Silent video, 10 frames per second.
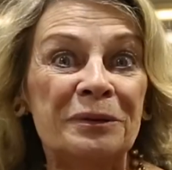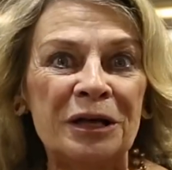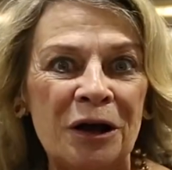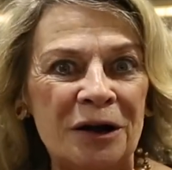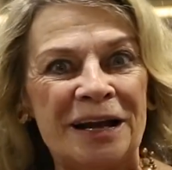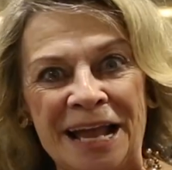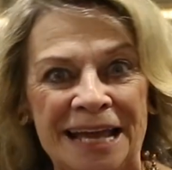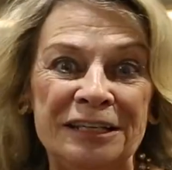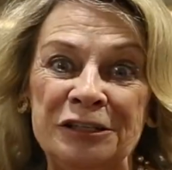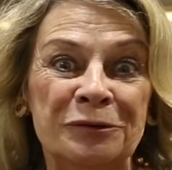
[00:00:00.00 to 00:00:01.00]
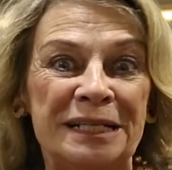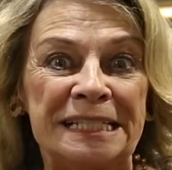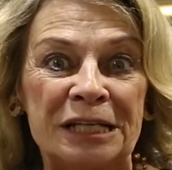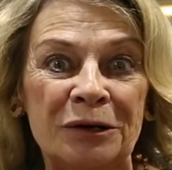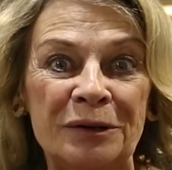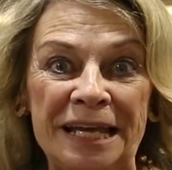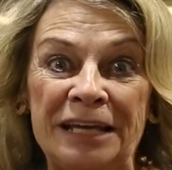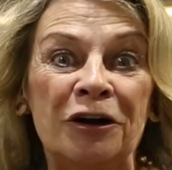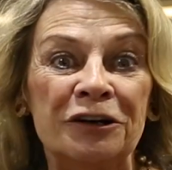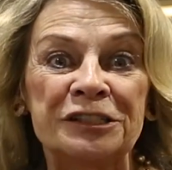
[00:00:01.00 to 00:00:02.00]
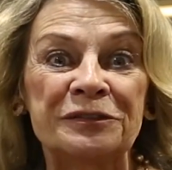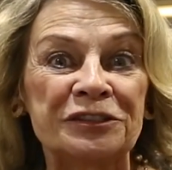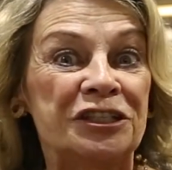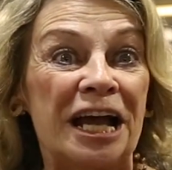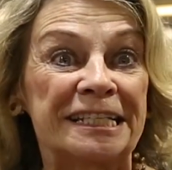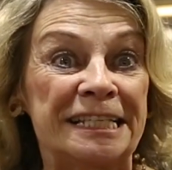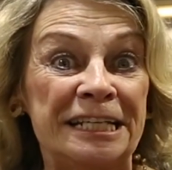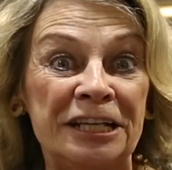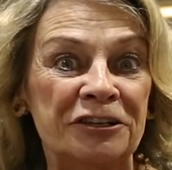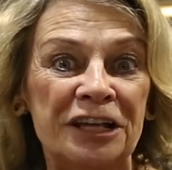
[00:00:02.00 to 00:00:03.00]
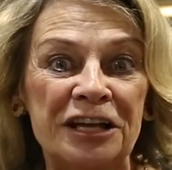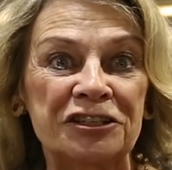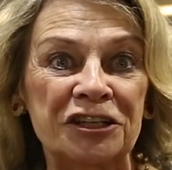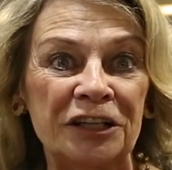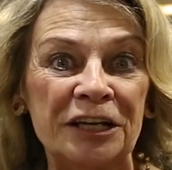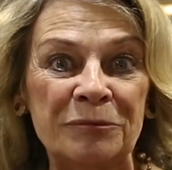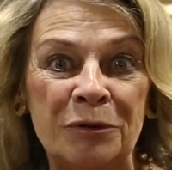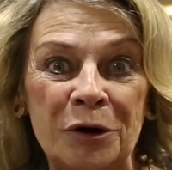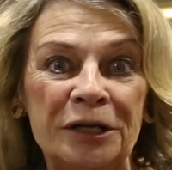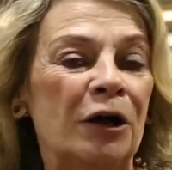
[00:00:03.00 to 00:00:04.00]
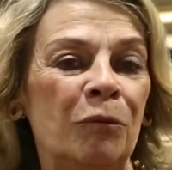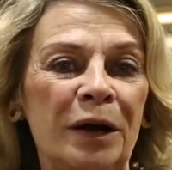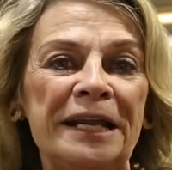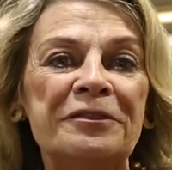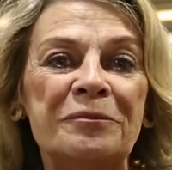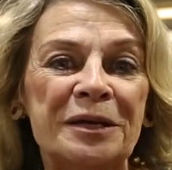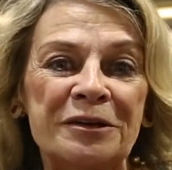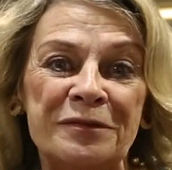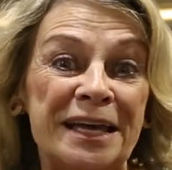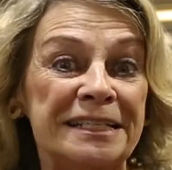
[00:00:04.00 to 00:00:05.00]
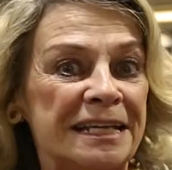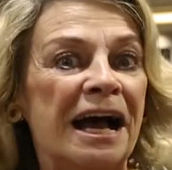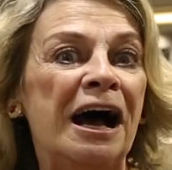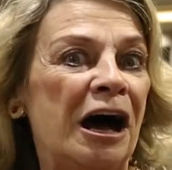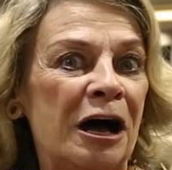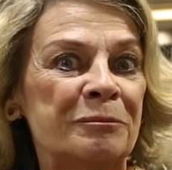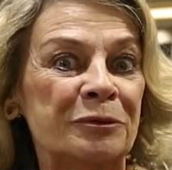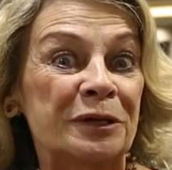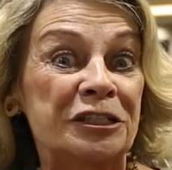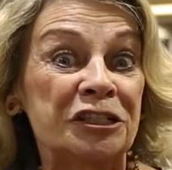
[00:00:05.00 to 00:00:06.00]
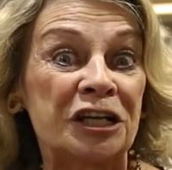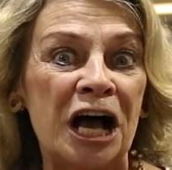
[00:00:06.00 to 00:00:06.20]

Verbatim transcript: we are at USO at Hartsfield-Jackson International Airport awaiting the big event, Operation